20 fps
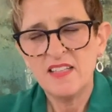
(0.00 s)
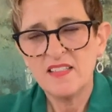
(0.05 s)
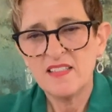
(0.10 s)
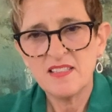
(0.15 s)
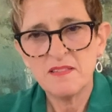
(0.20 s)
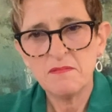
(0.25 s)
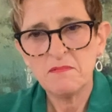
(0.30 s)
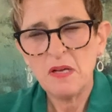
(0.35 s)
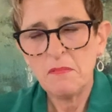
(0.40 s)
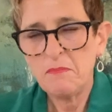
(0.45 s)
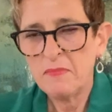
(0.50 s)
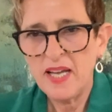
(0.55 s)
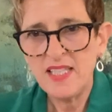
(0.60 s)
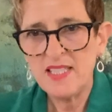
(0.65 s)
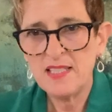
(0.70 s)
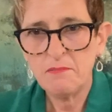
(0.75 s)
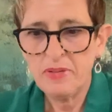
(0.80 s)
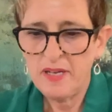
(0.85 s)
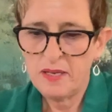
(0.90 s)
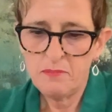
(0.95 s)
some
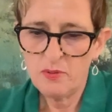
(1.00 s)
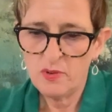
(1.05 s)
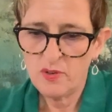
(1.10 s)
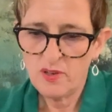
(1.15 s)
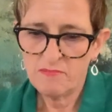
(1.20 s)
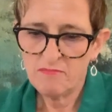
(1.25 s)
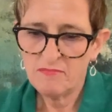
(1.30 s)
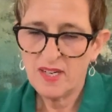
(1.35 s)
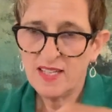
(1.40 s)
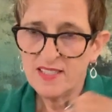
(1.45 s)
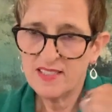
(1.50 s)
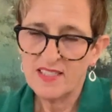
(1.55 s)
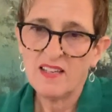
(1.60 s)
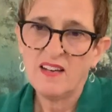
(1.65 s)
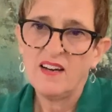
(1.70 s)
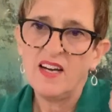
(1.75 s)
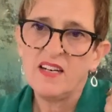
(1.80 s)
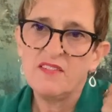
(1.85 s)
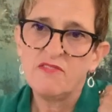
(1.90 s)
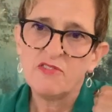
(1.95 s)
amazing people on my
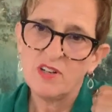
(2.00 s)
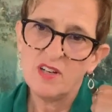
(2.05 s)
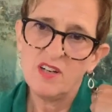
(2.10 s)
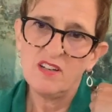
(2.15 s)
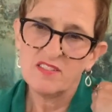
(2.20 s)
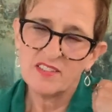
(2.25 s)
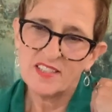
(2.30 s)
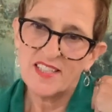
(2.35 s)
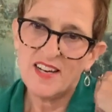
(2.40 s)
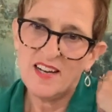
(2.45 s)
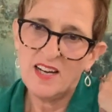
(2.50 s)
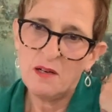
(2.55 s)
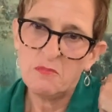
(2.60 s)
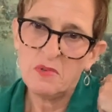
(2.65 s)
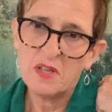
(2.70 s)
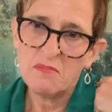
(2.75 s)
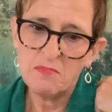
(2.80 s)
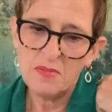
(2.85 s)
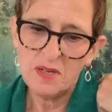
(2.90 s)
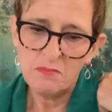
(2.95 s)
side for a long time
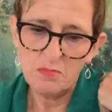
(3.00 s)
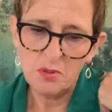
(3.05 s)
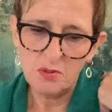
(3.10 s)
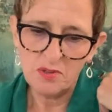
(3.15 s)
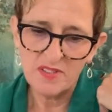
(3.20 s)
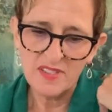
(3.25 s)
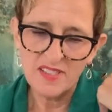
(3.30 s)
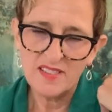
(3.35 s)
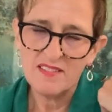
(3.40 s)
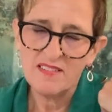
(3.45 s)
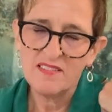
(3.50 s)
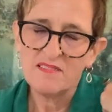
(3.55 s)
with my books.